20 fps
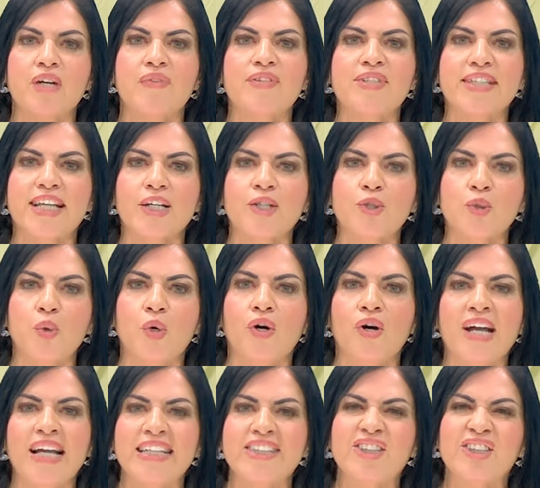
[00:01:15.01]
of sexual
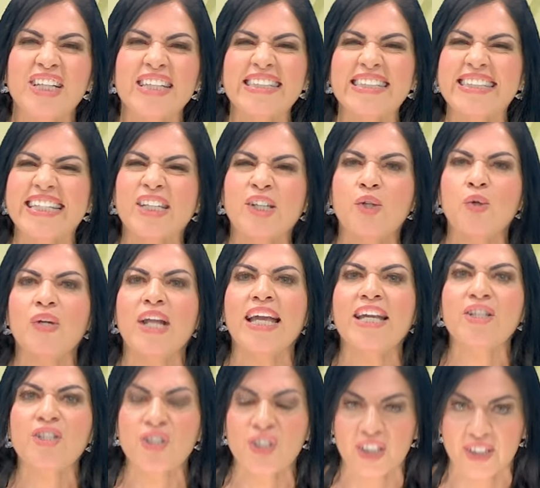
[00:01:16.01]

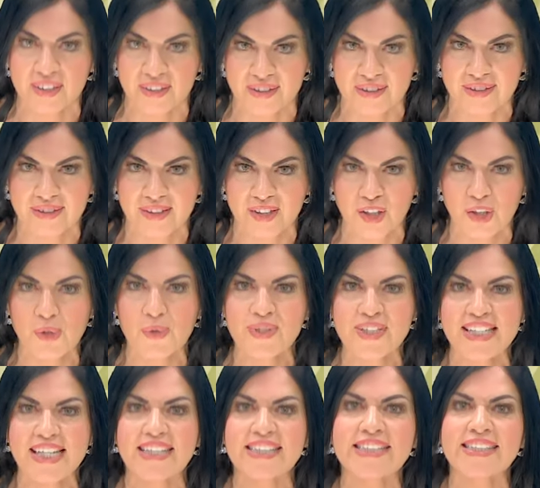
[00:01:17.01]
gesticulations
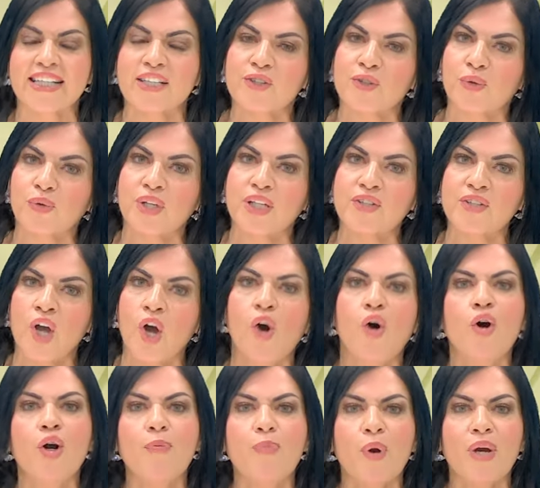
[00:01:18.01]
using accessories
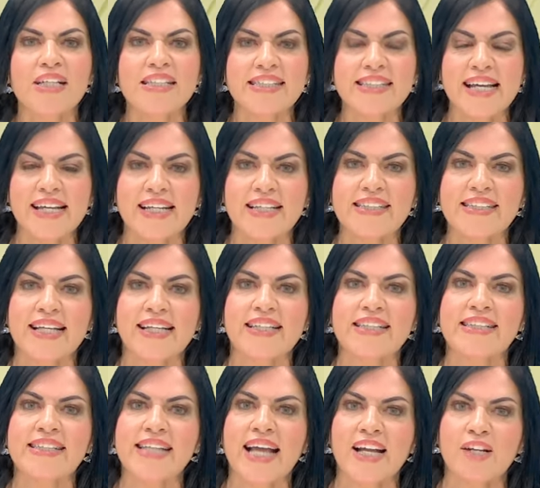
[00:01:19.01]
or prosthetics that
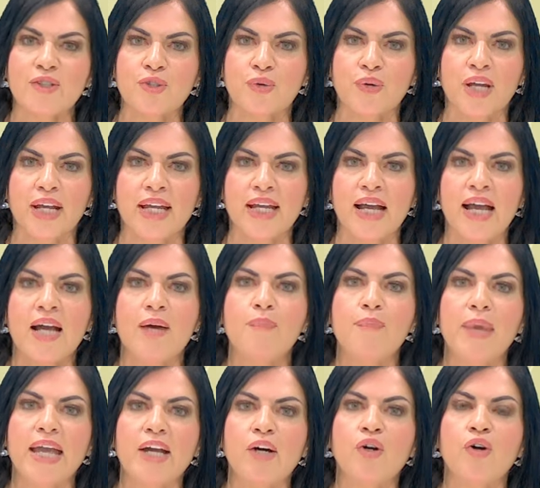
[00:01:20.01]
exaggerate
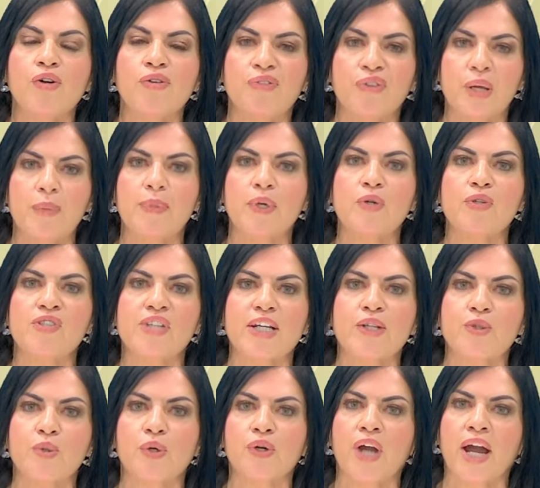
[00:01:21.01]
male or female
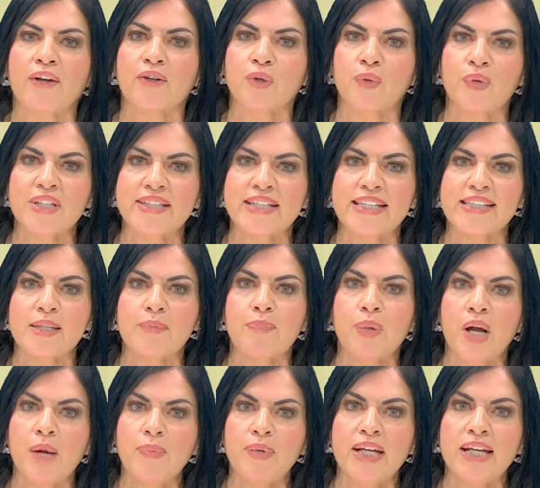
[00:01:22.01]
sexual characteristics in
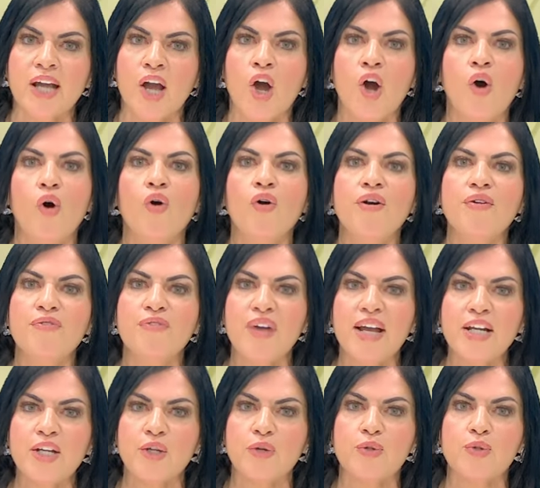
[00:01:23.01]
public or in
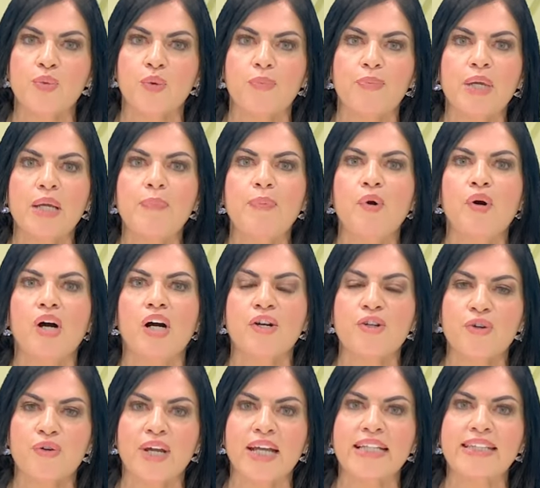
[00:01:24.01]
venues where people
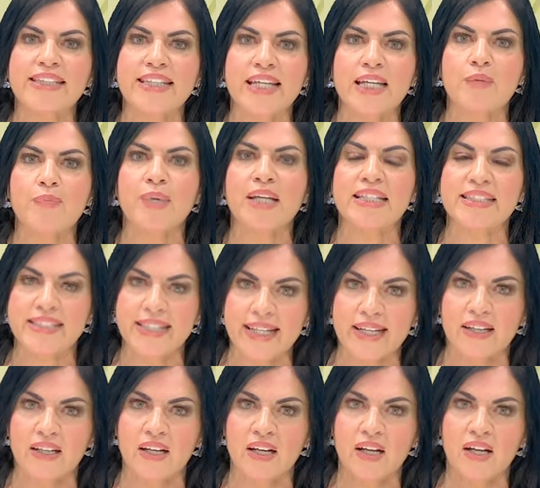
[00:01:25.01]
under 18 may see
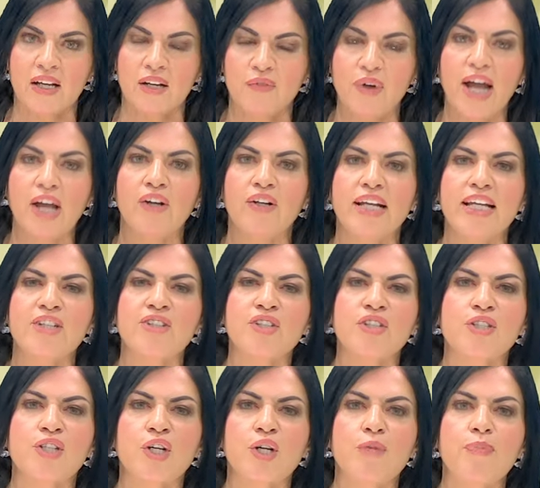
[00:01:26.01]
it.
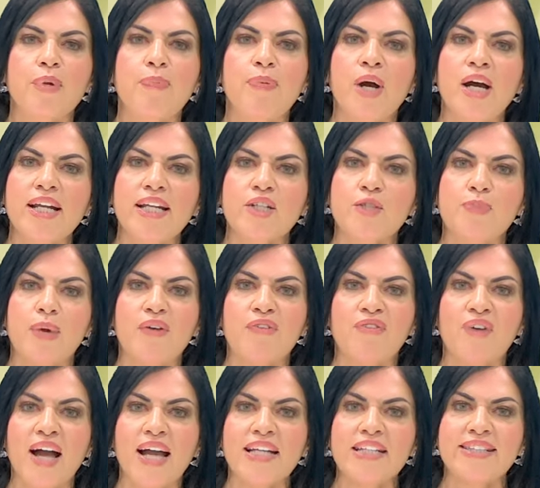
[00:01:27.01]
Violations could be punished by
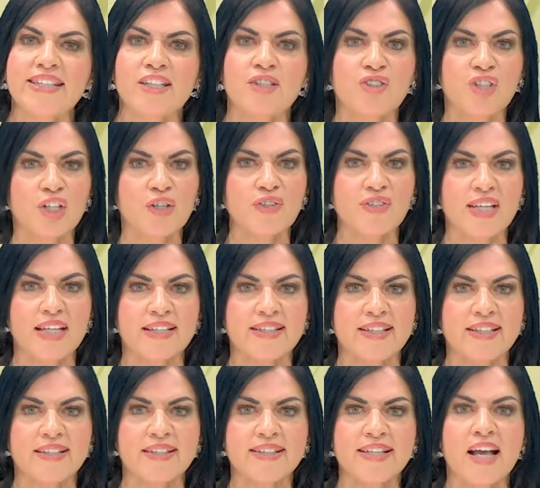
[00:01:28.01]
fines and a jail
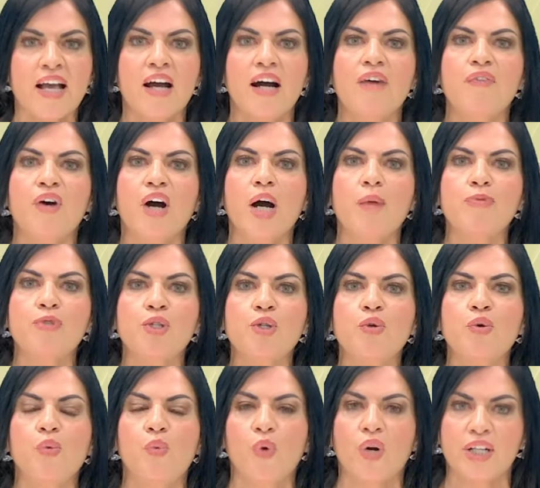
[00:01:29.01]
sentence of up to
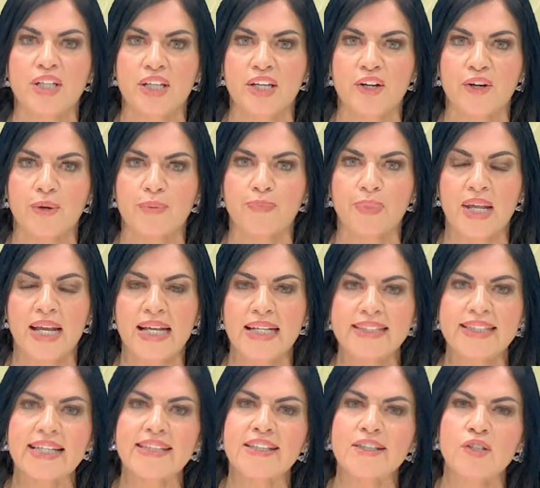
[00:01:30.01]
one year.
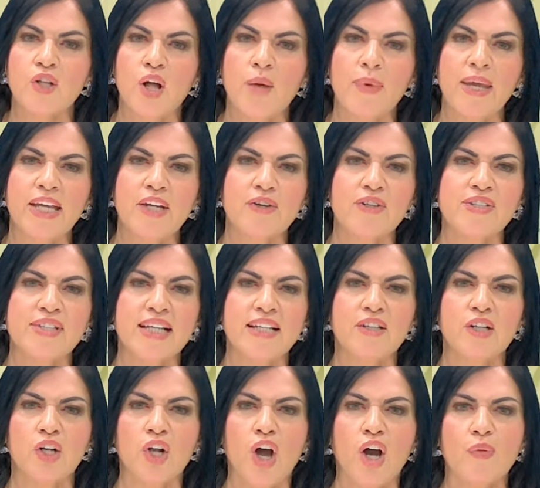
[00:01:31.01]
Texas lawmakers said
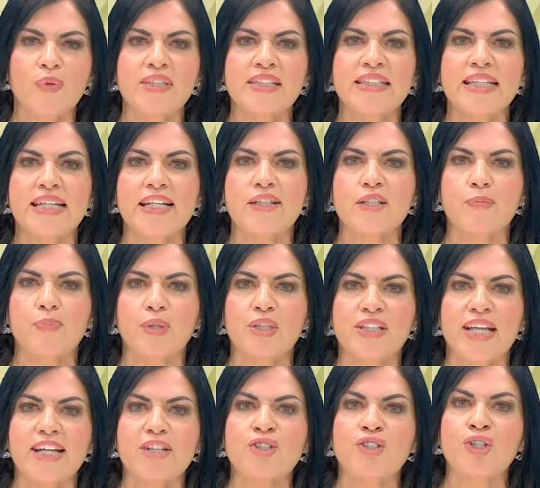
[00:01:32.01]
the law was needed to
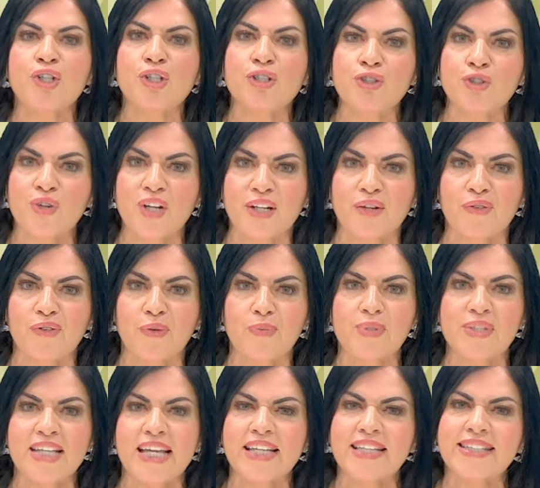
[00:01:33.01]
protect children from
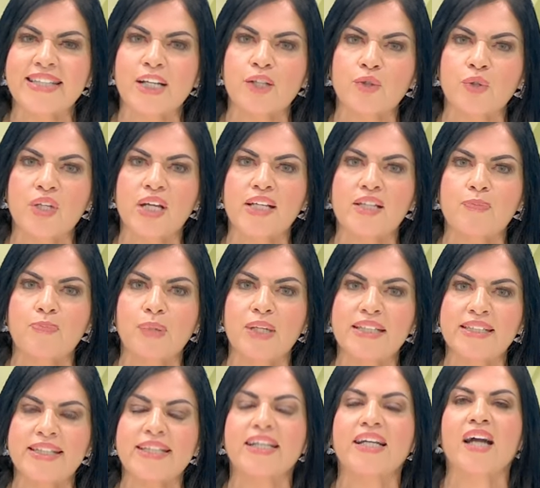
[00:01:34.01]
seeing sexually
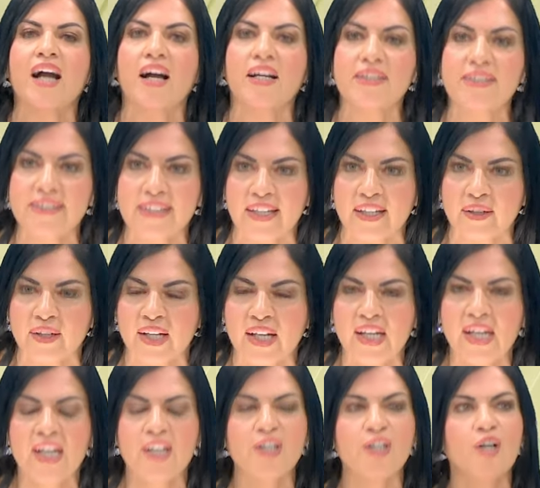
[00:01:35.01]
explicit content.
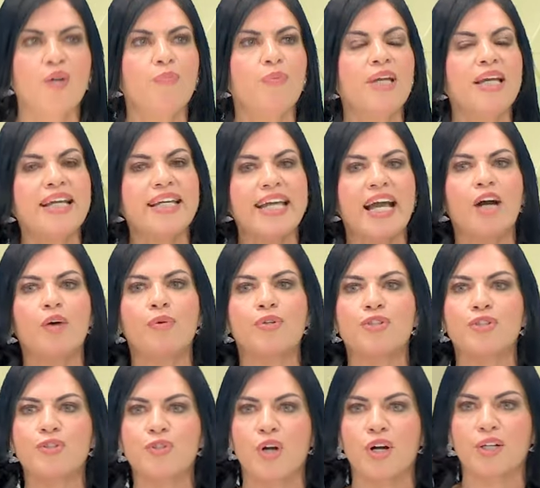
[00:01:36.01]
You know, me and Cal were
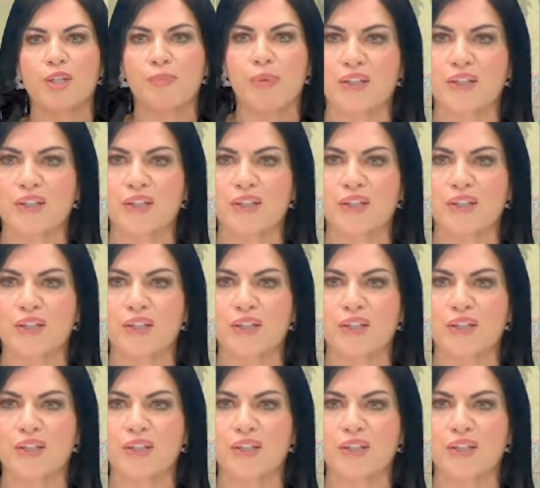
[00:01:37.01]
just talking